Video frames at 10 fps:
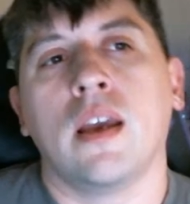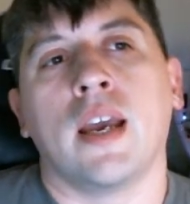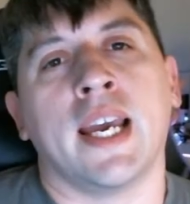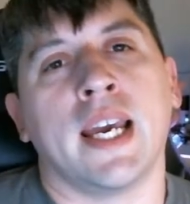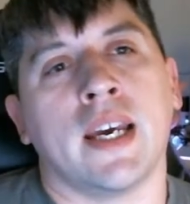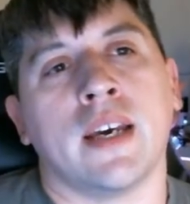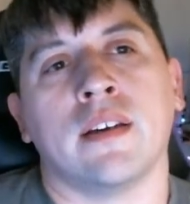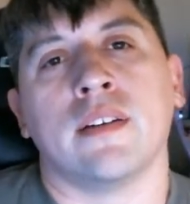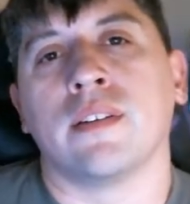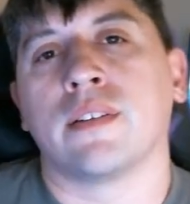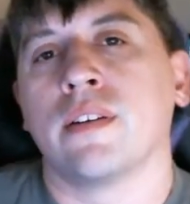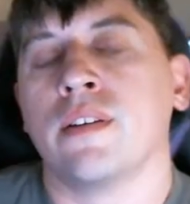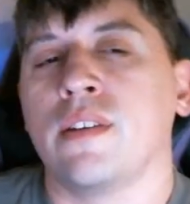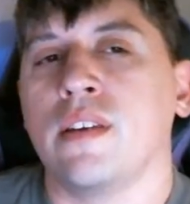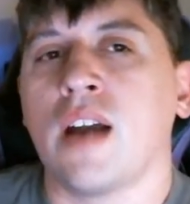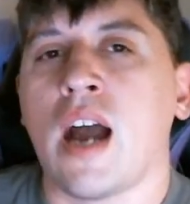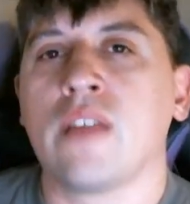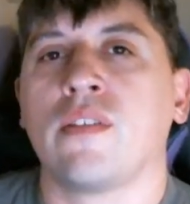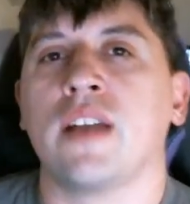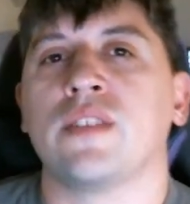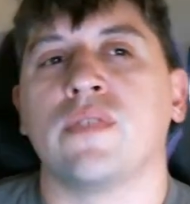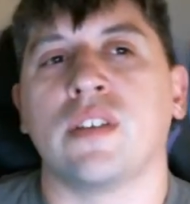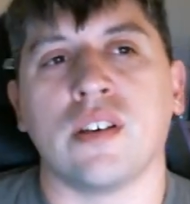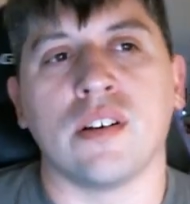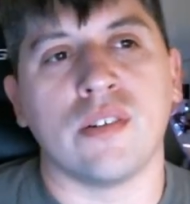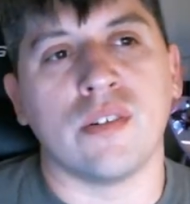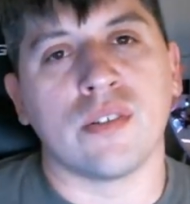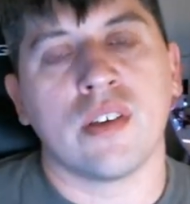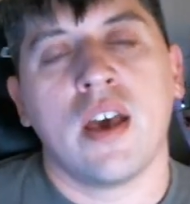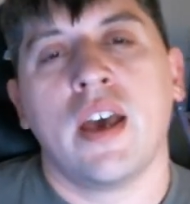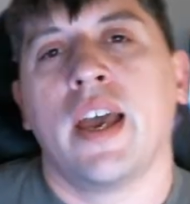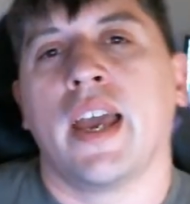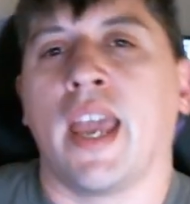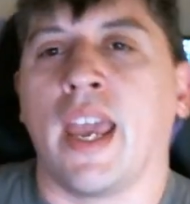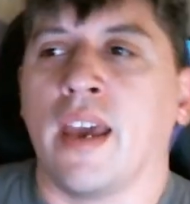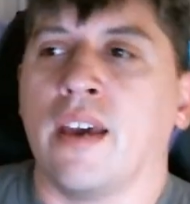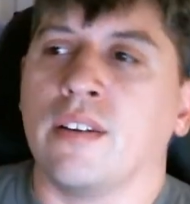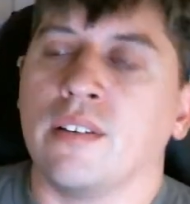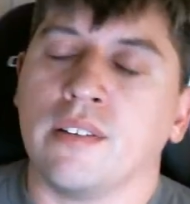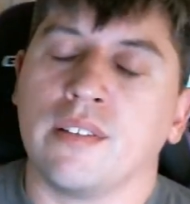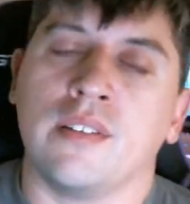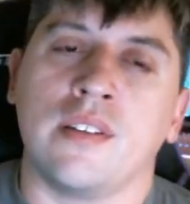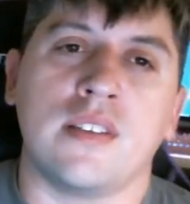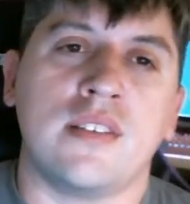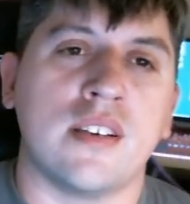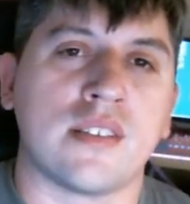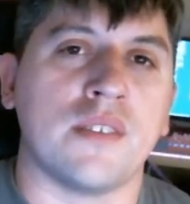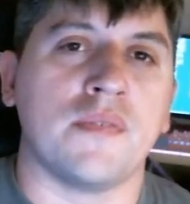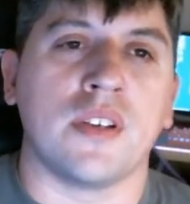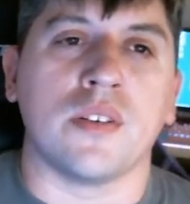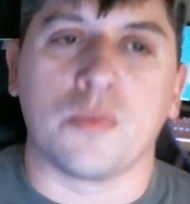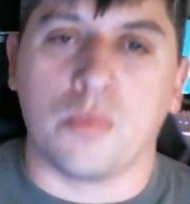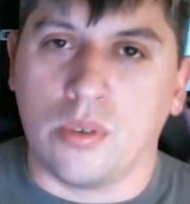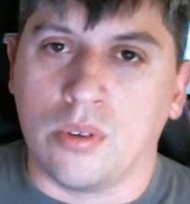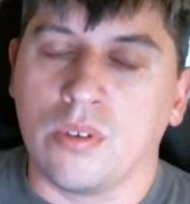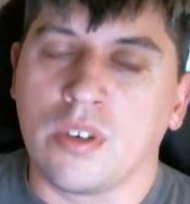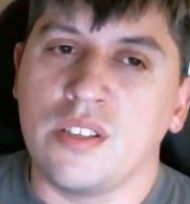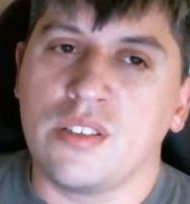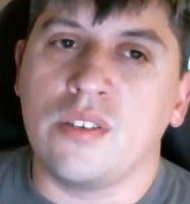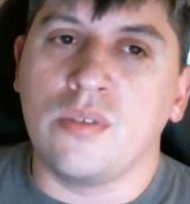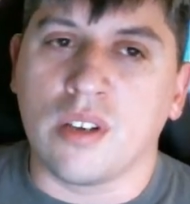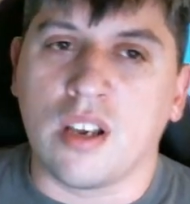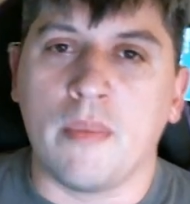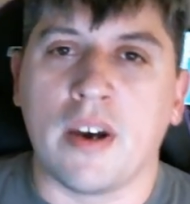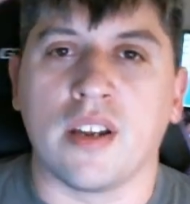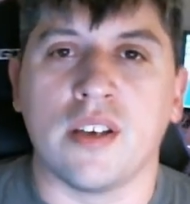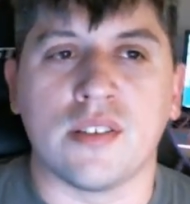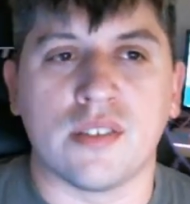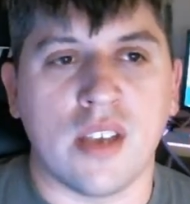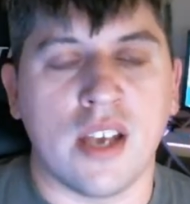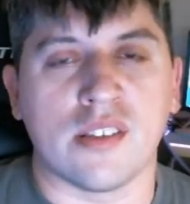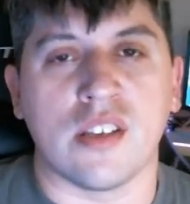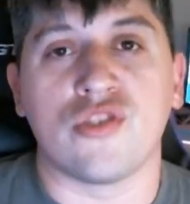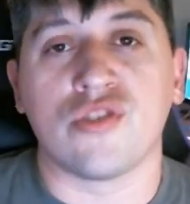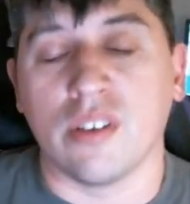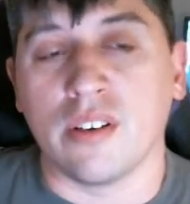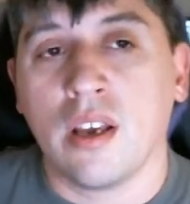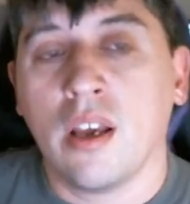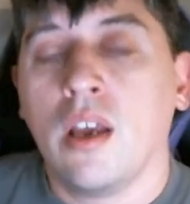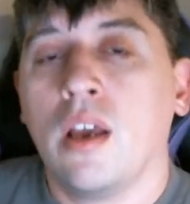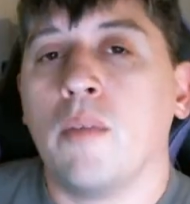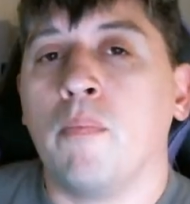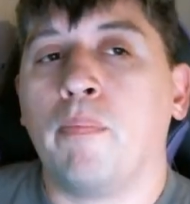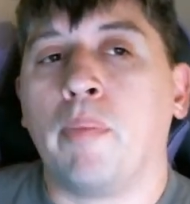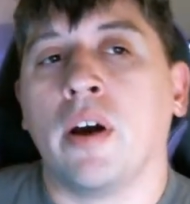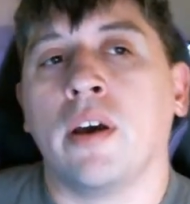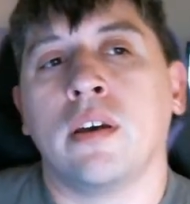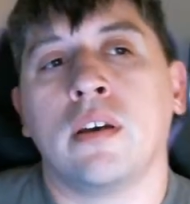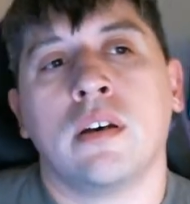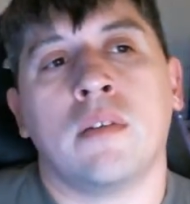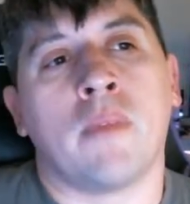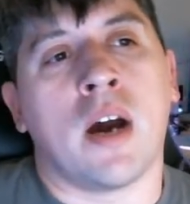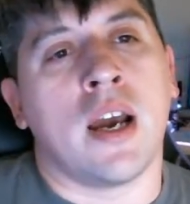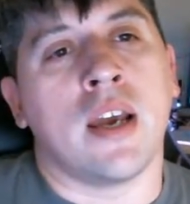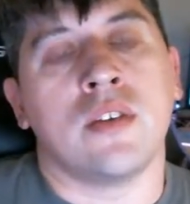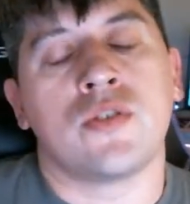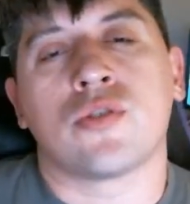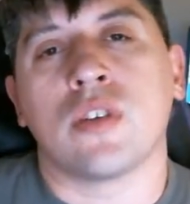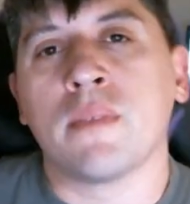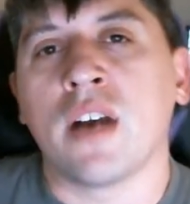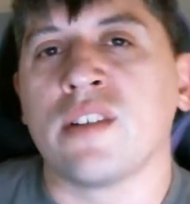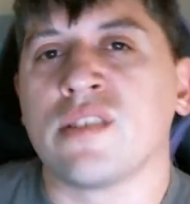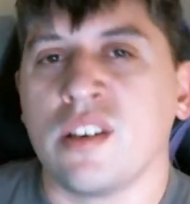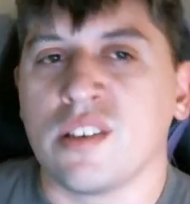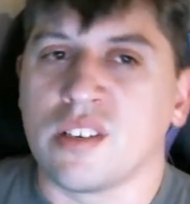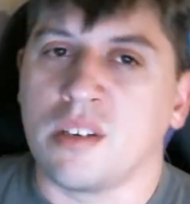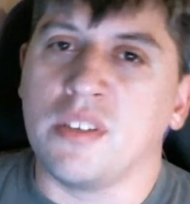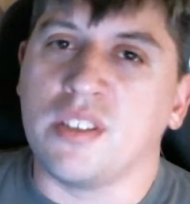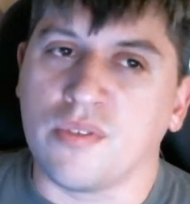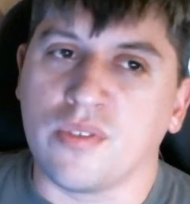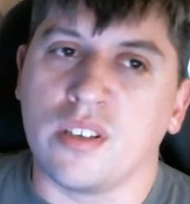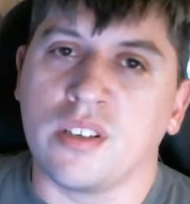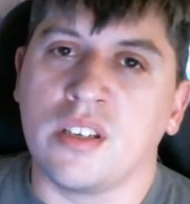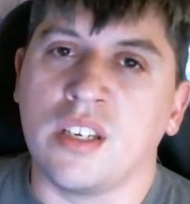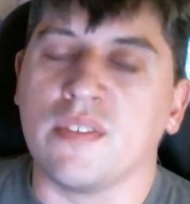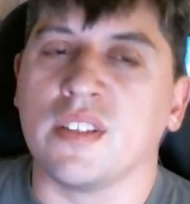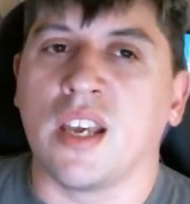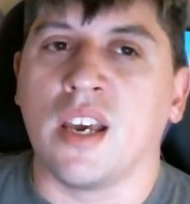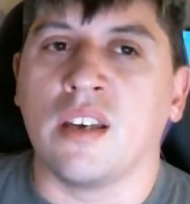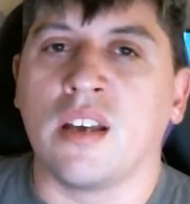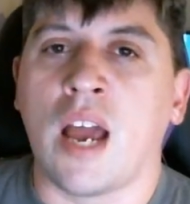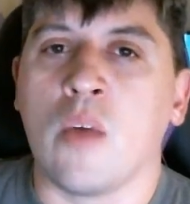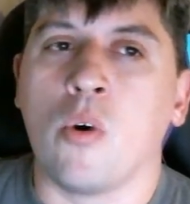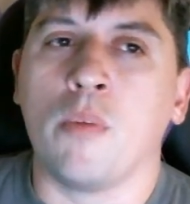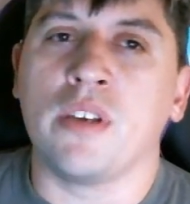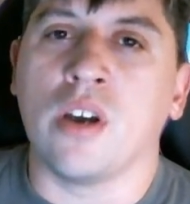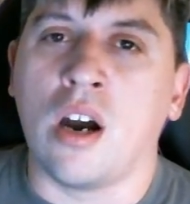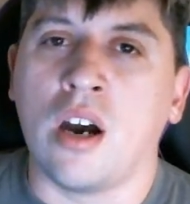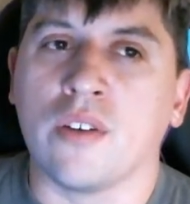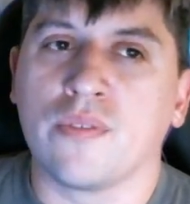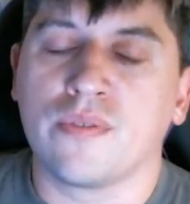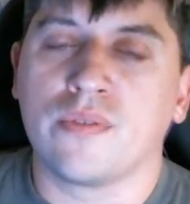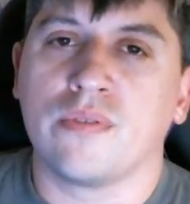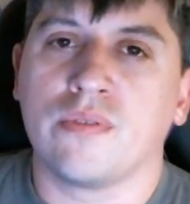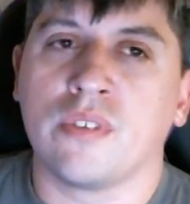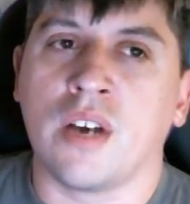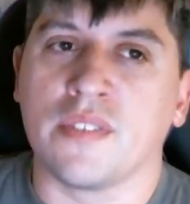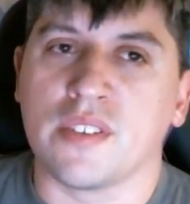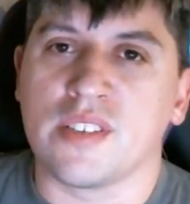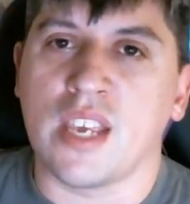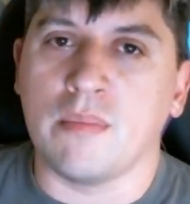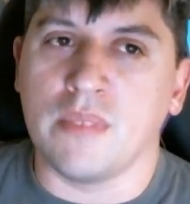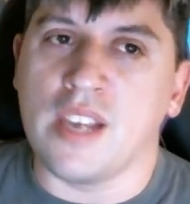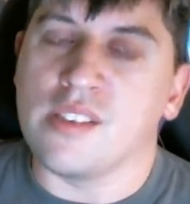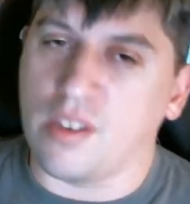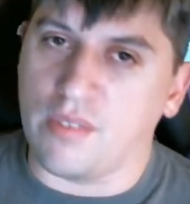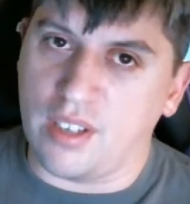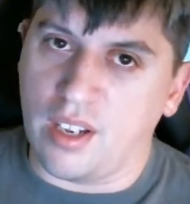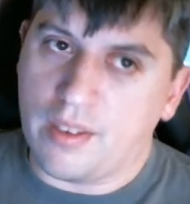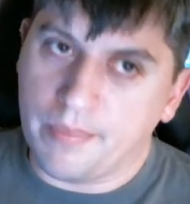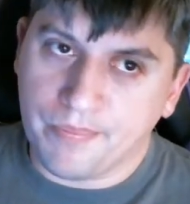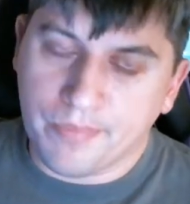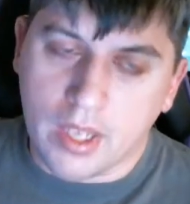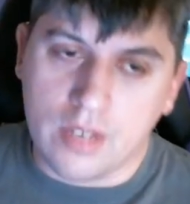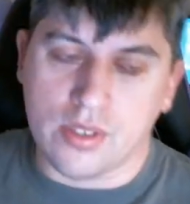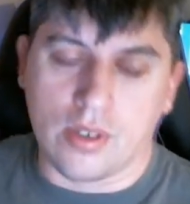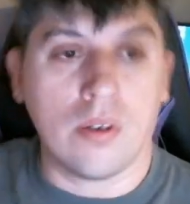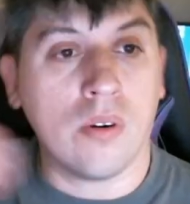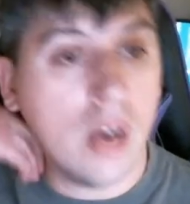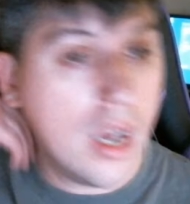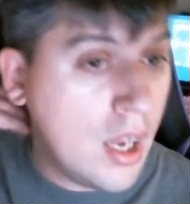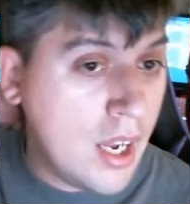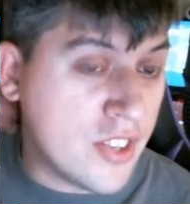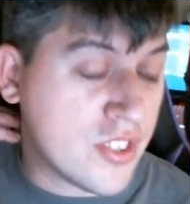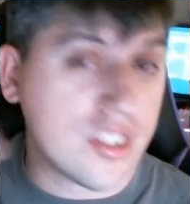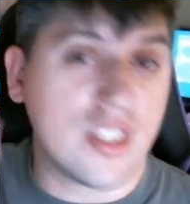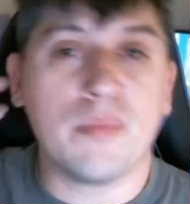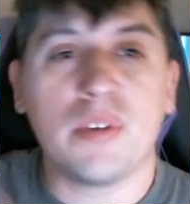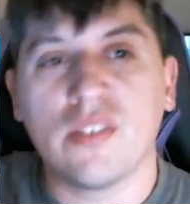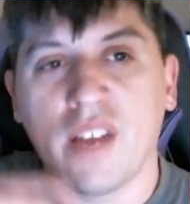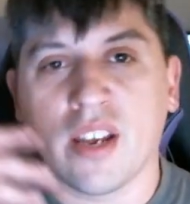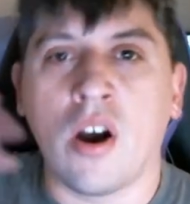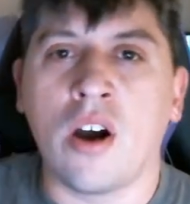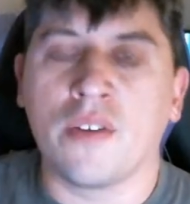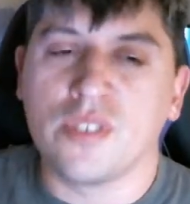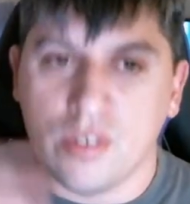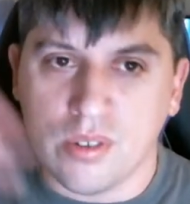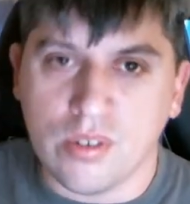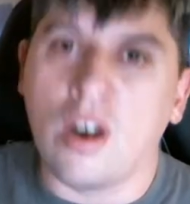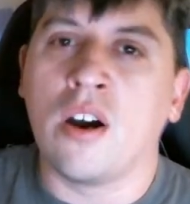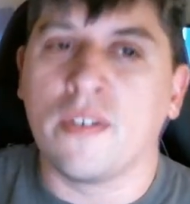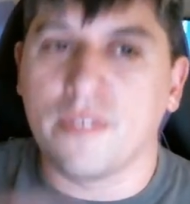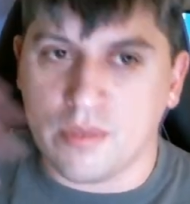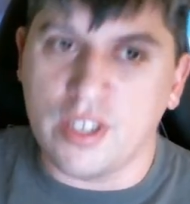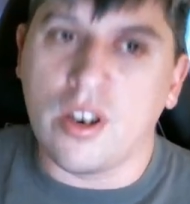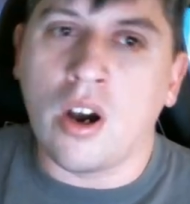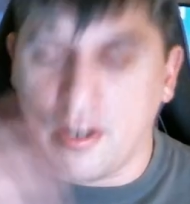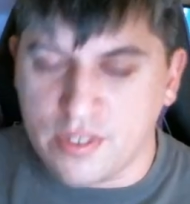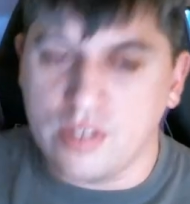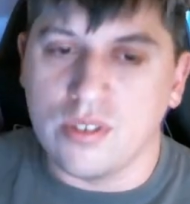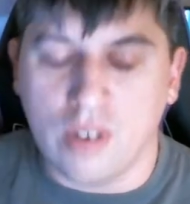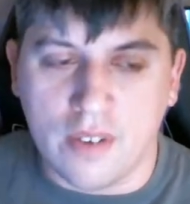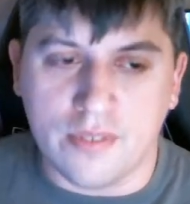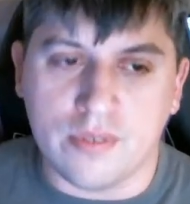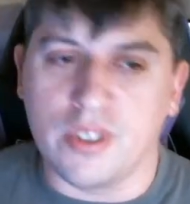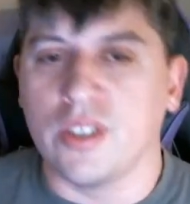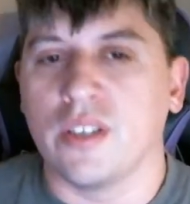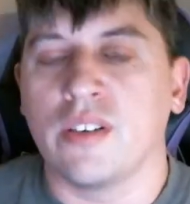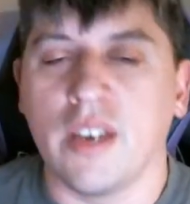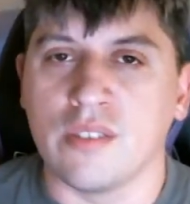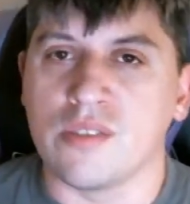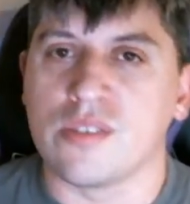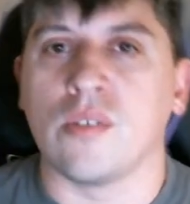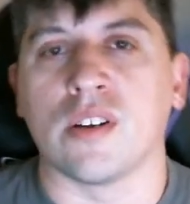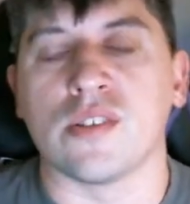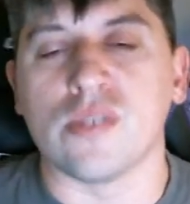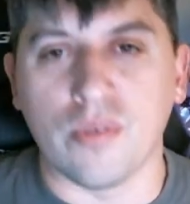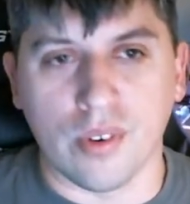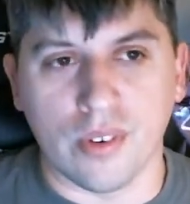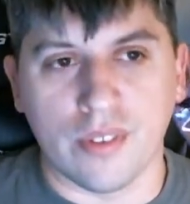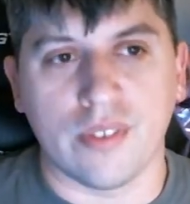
And the highlights videos and the TSM videos will continue to come out as they should, but my stream content is going to be different given that I won't be off on the same days every day. So it's just going to be like off 2, off 3, off 2, off 3, and so on and so forth